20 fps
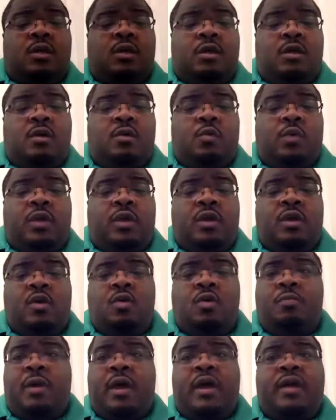You know, we can
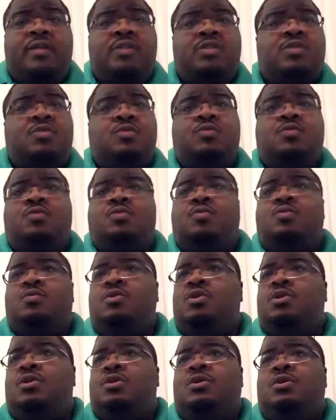go back to,
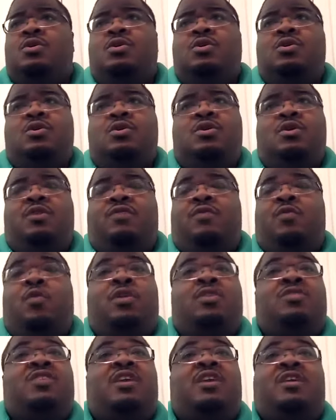if you
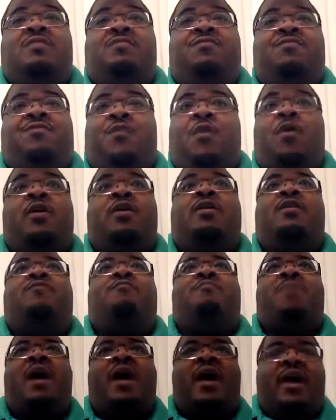want to take it far
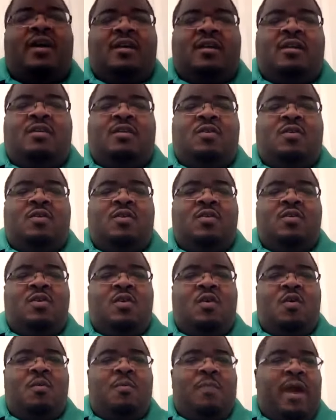enough back, you know, you can
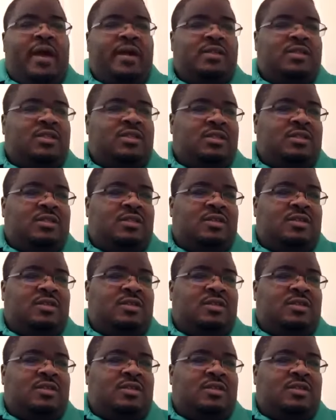go back to